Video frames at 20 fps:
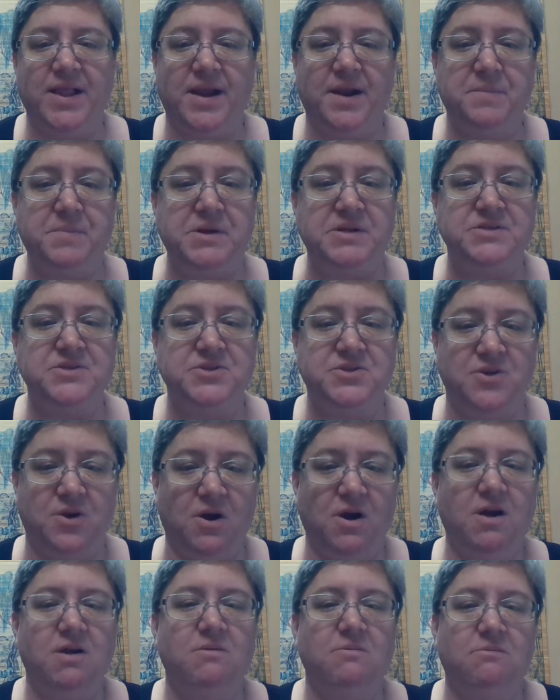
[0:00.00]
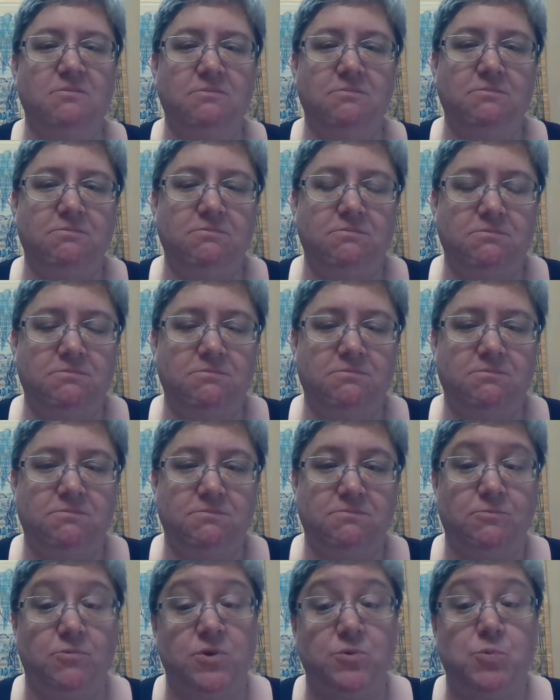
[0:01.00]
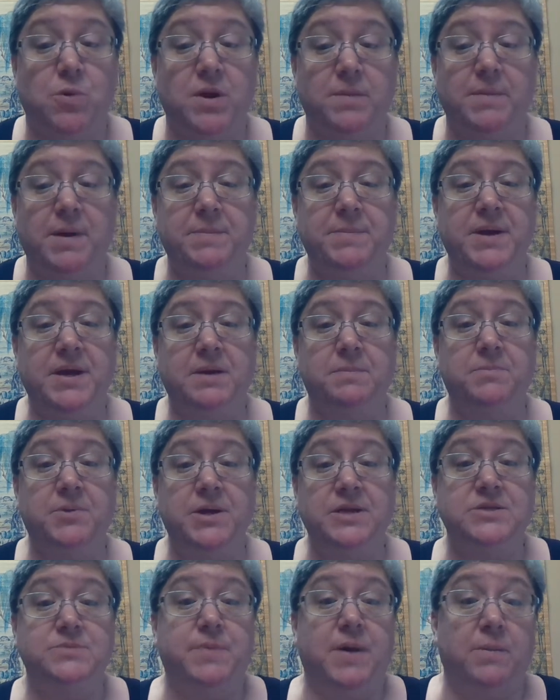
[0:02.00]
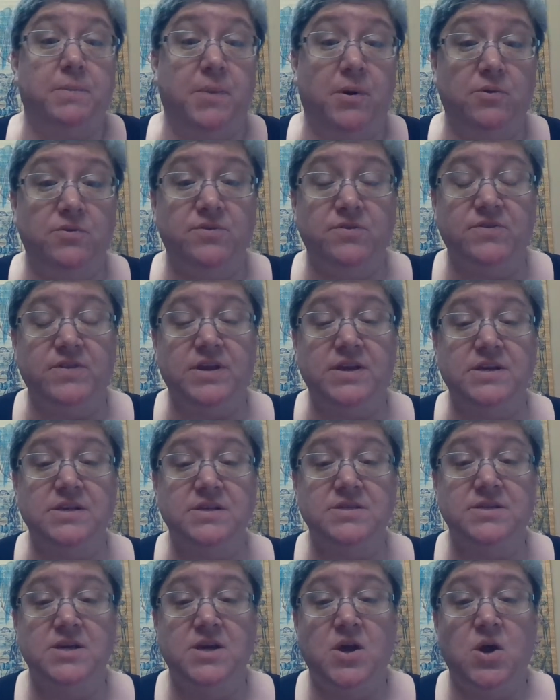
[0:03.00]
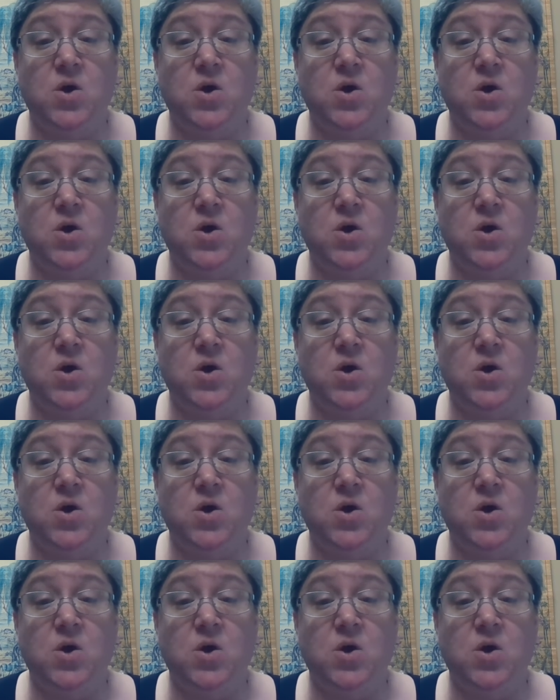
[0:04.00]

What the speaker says: And I'm going to start with one of my big complaints about both of these,